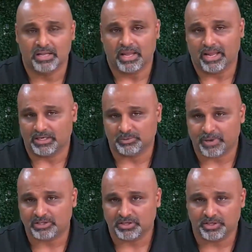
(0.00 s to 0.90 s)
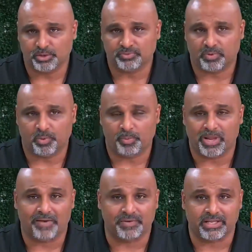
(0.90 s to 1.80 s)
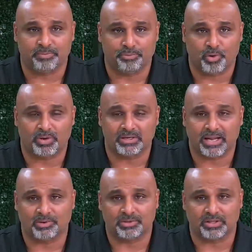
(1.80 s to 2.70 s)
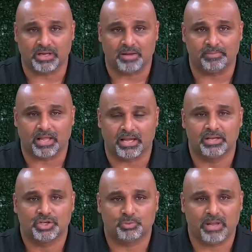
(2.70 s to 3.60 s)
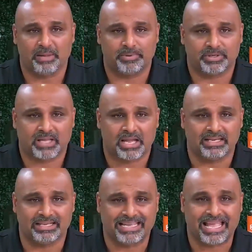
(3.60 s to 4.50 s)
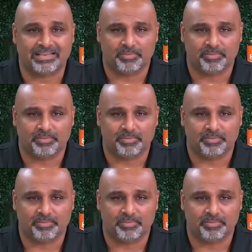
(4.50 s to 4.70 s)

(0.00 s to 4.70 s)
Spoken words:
and especially useful when we have teeth broken down to the gum line to be able to kind of get